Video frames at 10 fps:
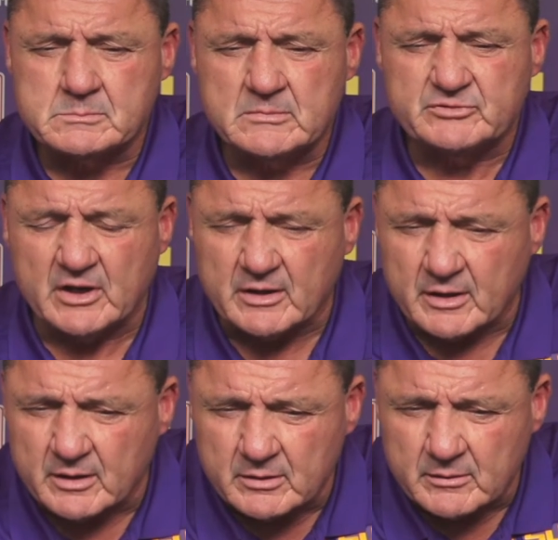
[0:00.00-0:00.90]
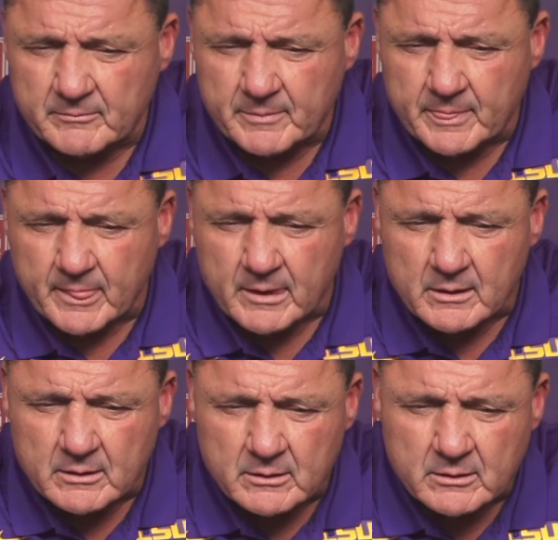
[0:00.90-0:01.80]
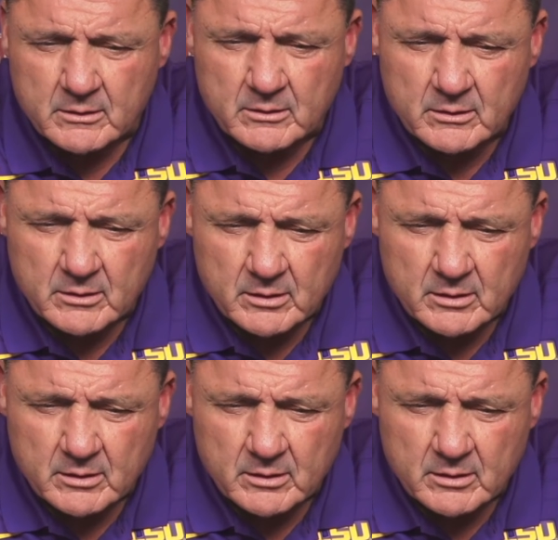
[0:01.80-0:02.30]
Say it again now.